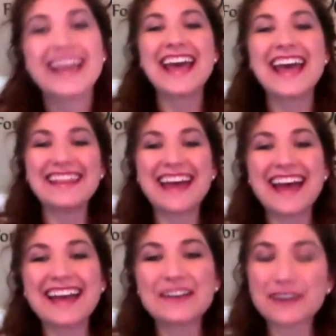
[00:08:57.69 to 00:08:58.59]
that
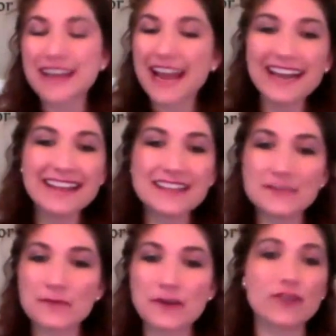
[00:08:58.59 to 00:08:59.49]
created this
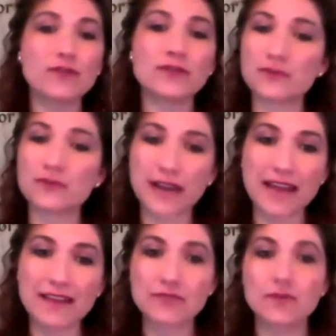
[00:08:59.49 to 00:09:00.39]
wonderful story and this
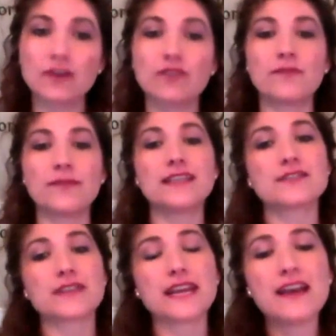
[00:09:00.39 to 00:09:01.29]
wonderful ministry.
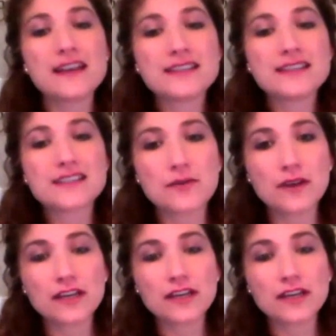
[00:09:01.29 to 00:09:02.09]
So can